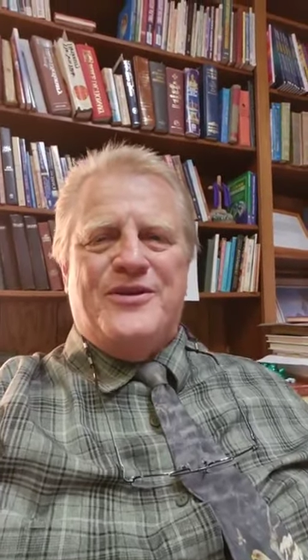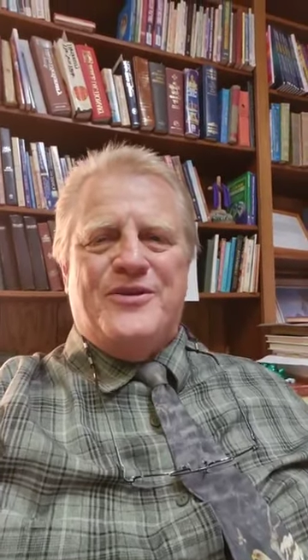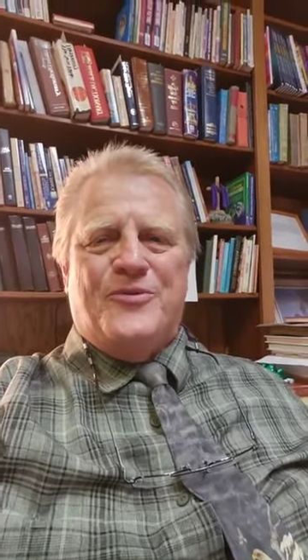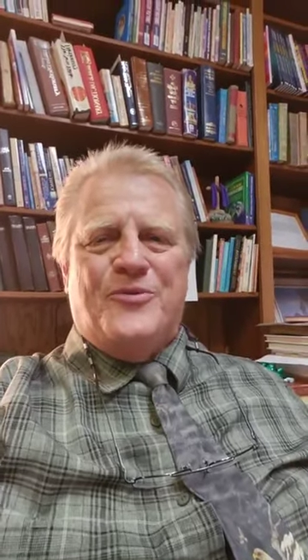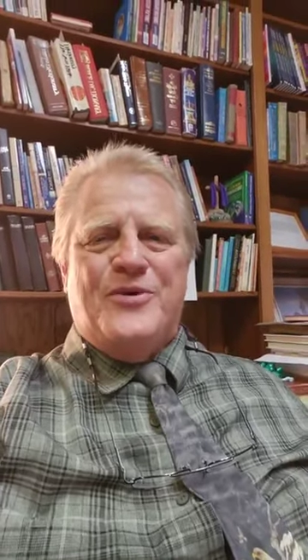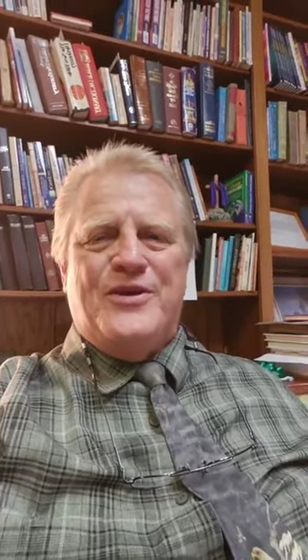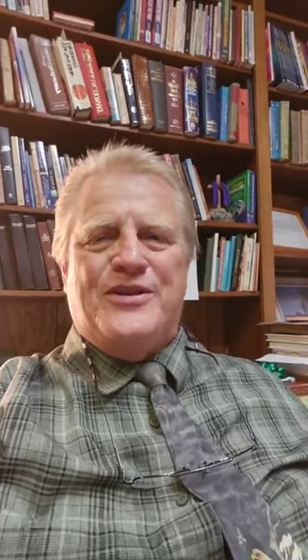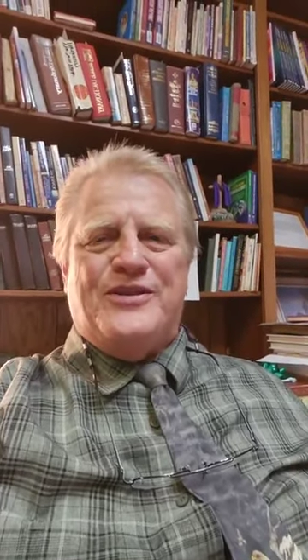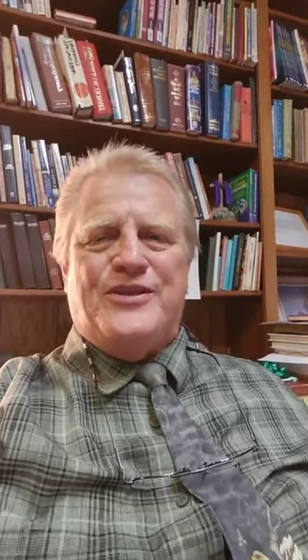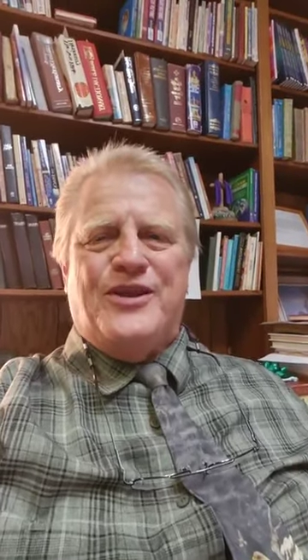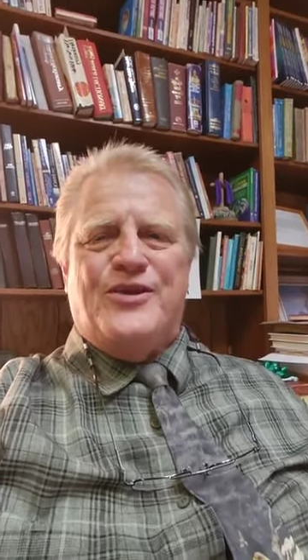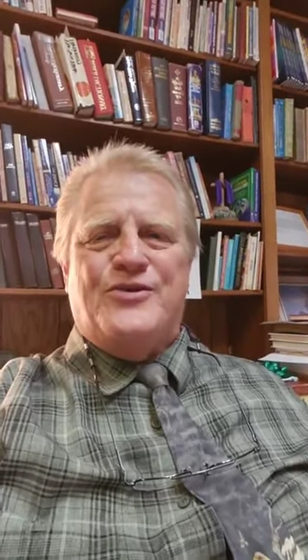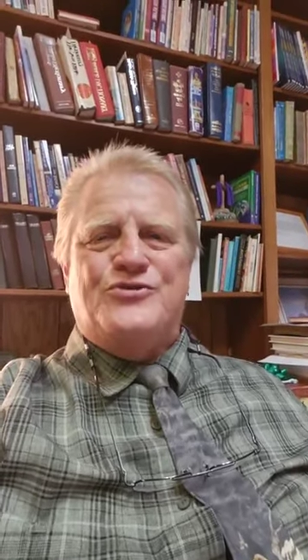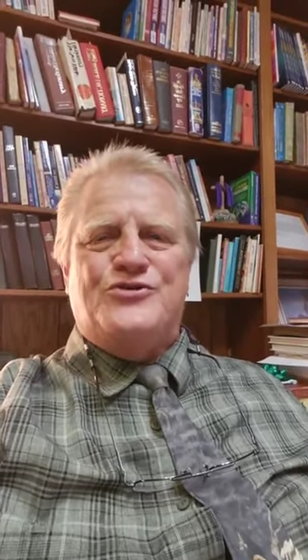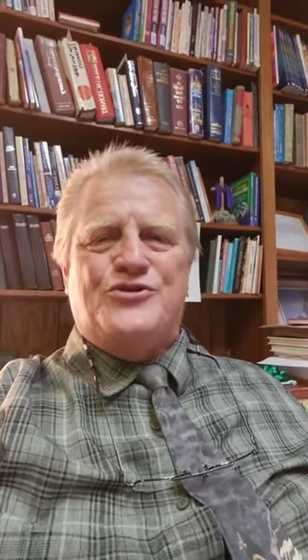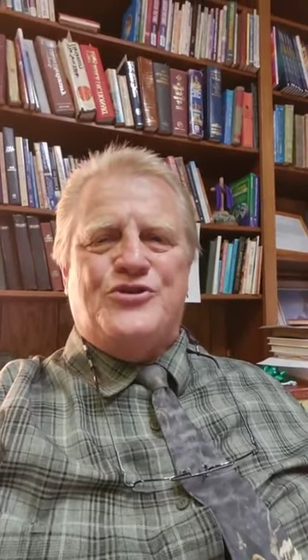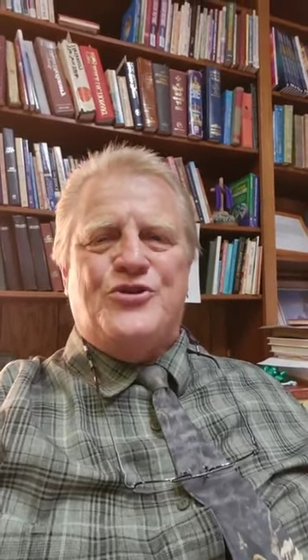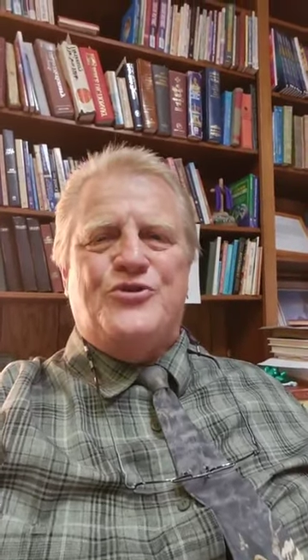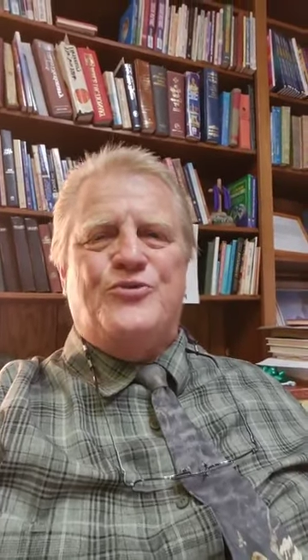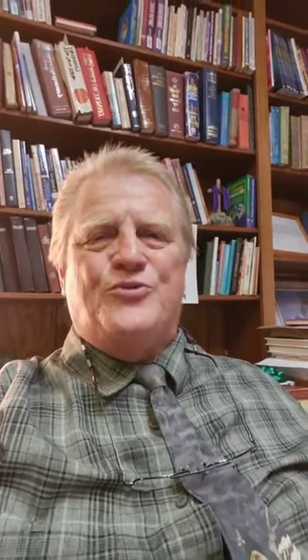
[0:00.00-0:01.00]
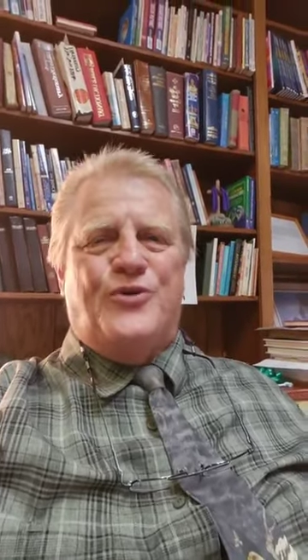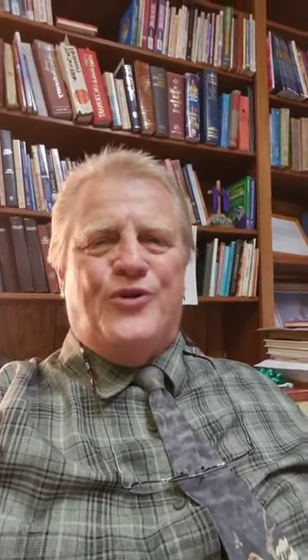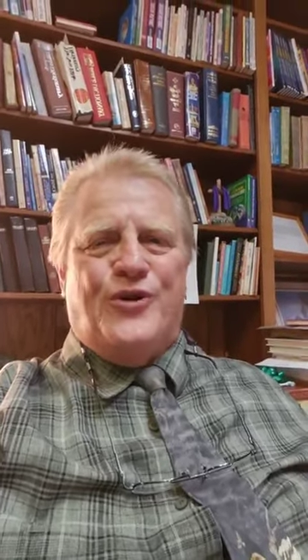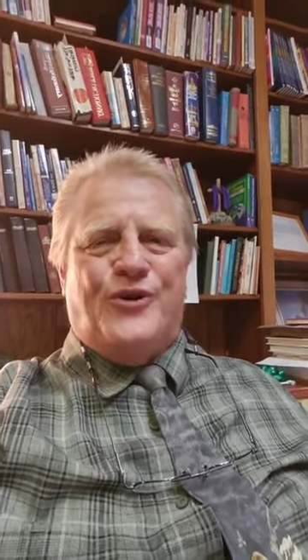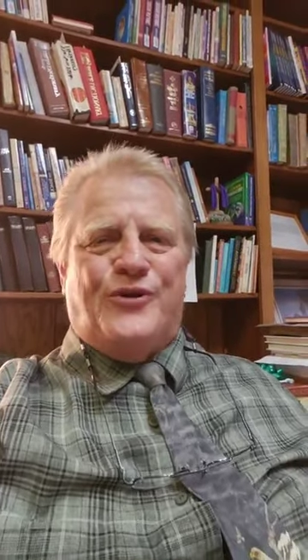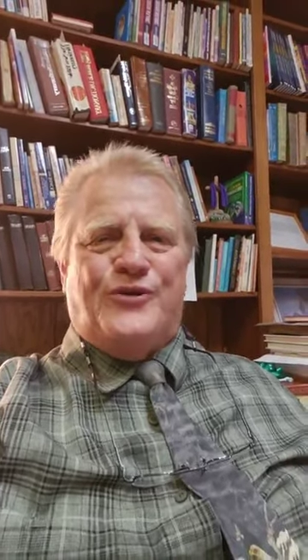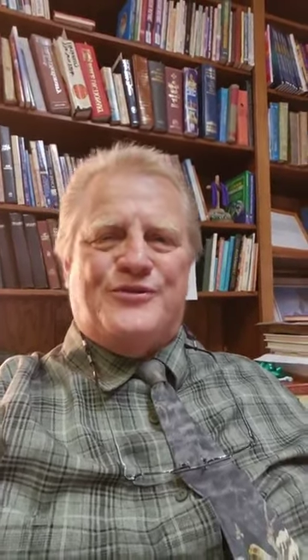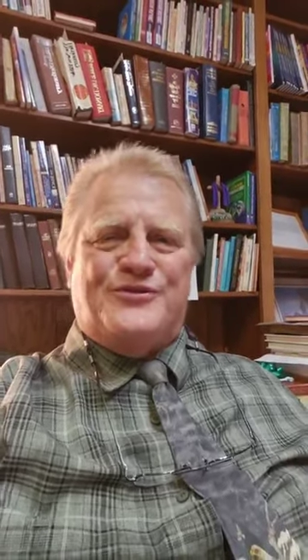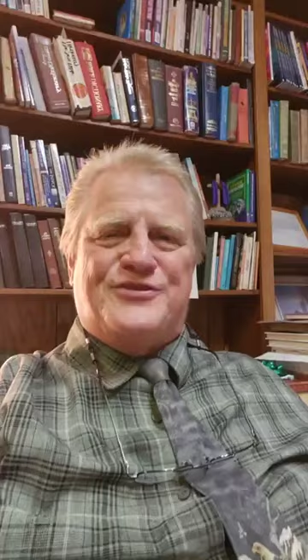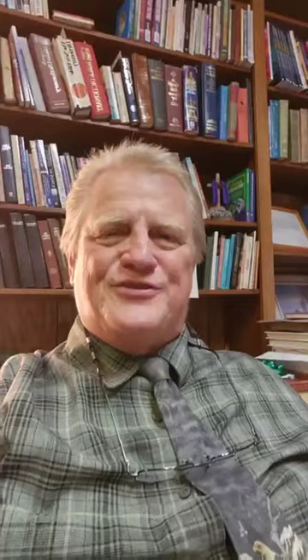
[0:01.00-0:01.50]
with those two
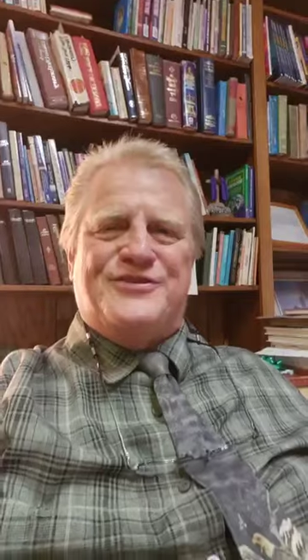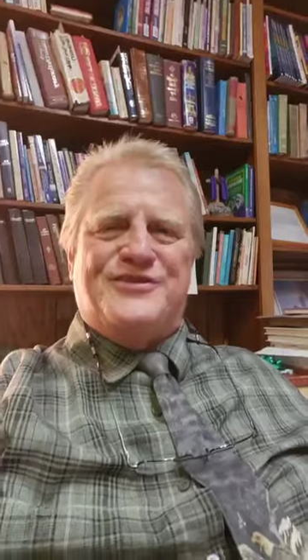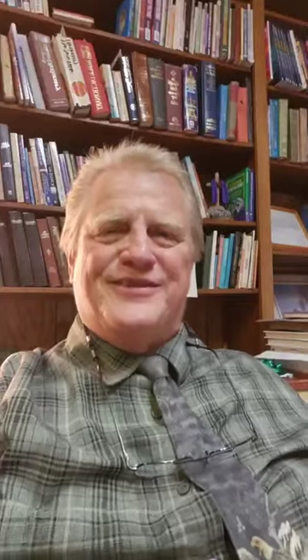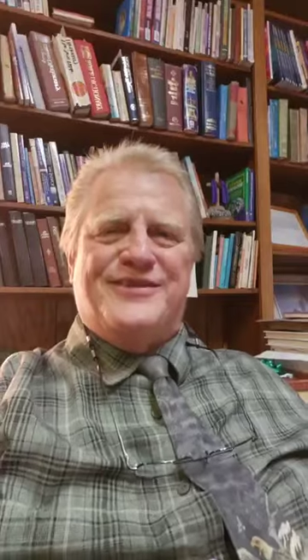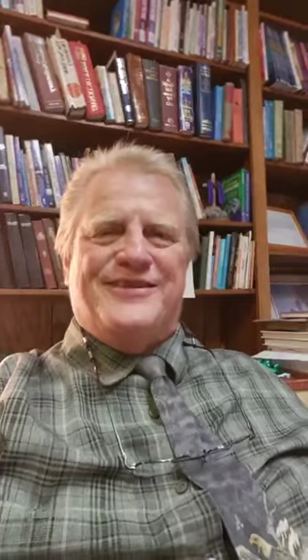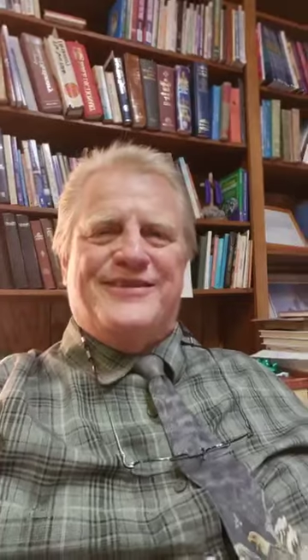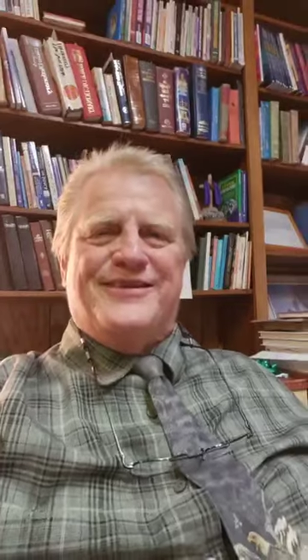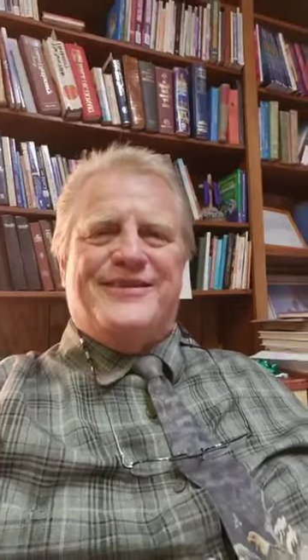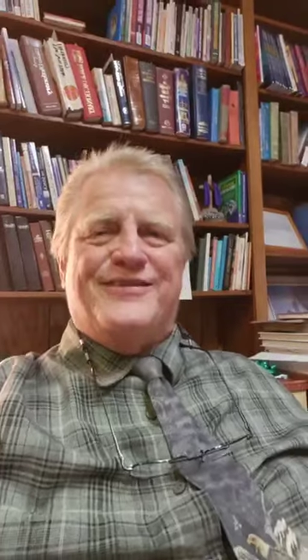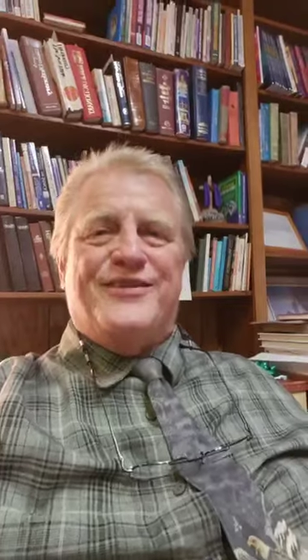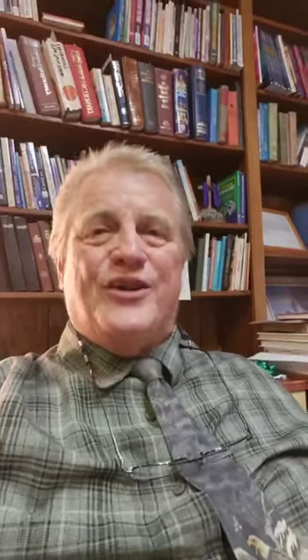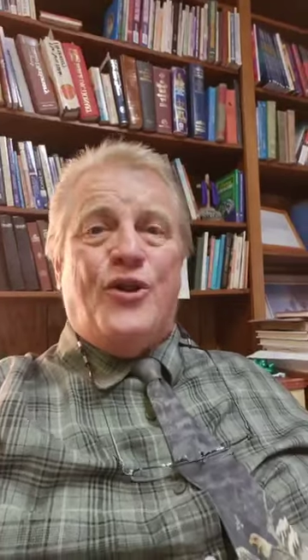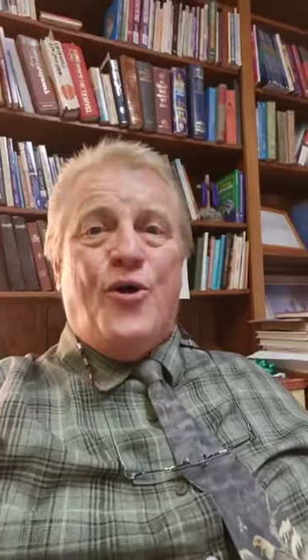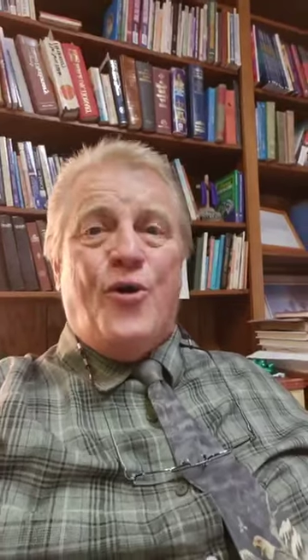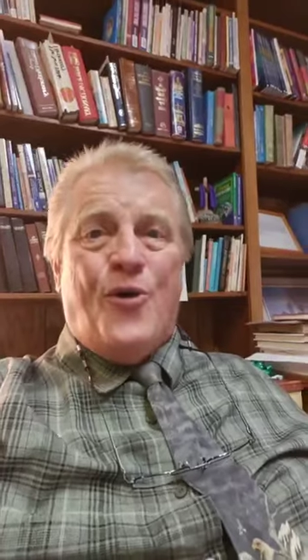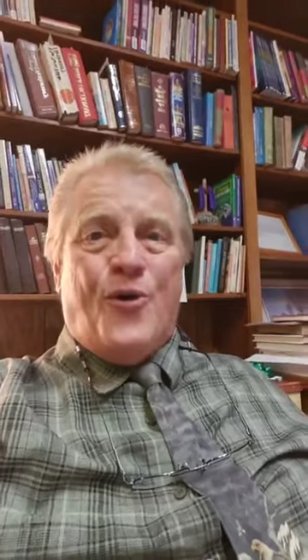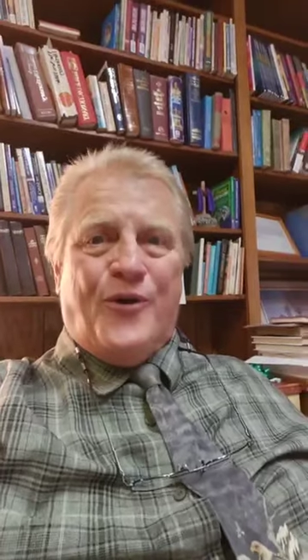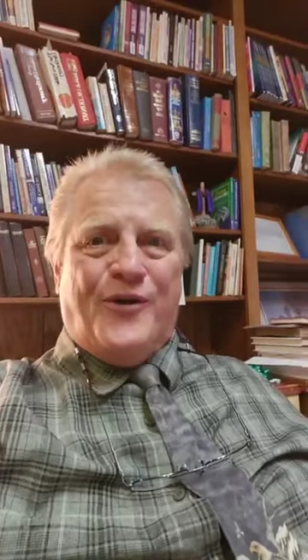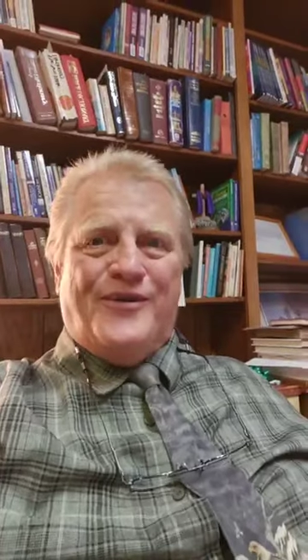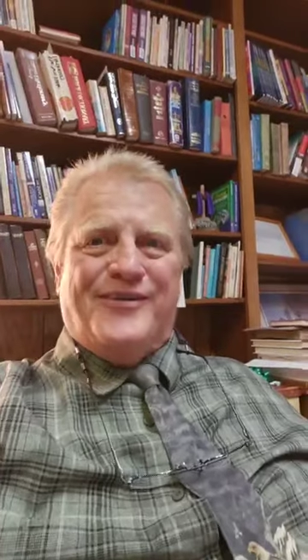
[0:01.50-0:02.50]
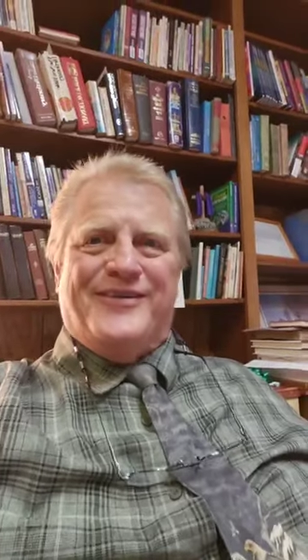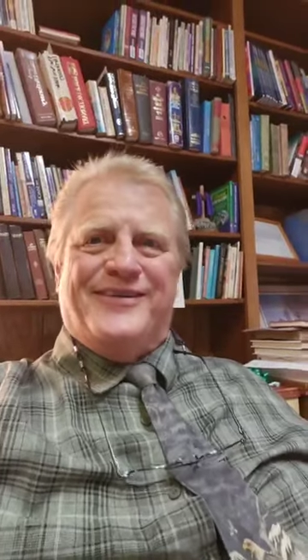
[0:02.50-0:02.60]
words, the Lord.